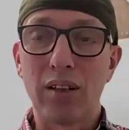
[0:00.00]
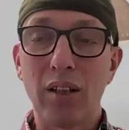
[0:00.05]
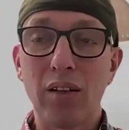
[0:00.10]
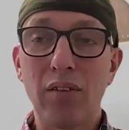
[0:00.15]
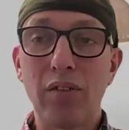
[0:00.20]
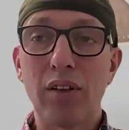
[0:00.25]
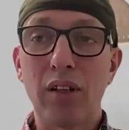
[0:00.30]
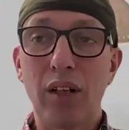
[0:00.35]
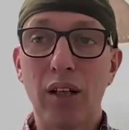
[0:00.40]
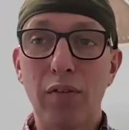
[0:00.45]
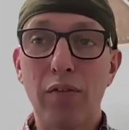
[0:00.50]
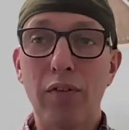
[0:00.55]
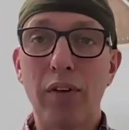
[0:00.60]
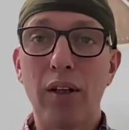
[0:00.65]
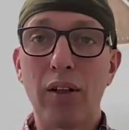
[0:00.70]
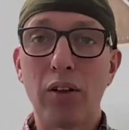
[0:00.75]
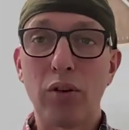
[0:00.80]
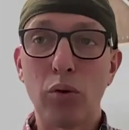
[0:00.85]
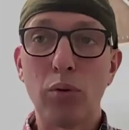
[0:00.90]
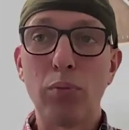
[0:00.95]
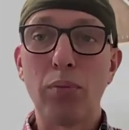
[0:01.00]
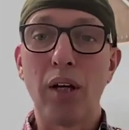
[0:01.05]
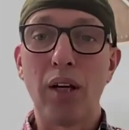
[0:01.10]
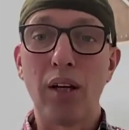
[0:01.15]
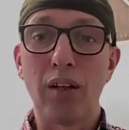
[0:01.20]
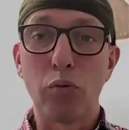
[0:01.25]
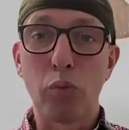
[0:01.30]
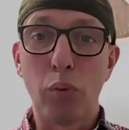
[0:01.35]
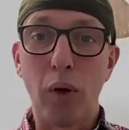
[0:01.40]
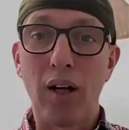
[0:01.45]
even if they do
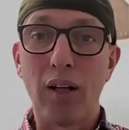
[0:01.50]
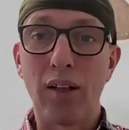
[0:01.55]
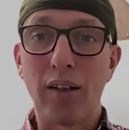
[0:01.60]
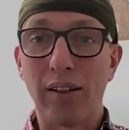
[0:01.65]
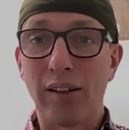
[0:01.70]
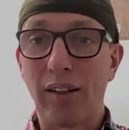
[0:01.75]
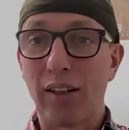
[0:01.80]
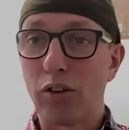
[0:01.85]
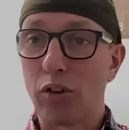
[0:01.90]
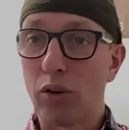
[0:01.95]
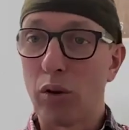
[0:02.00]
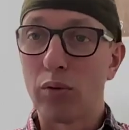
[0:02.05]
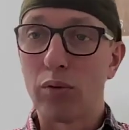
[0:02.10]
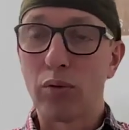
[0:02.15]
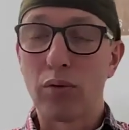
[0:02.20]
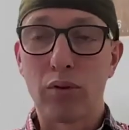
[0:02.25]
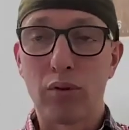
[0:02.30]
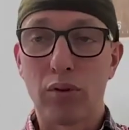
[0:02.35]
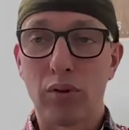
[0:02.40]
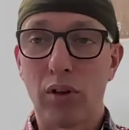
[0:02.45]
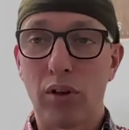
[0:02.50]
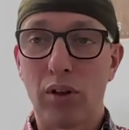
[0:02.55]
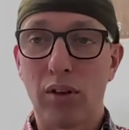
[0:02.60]
behave well and they don't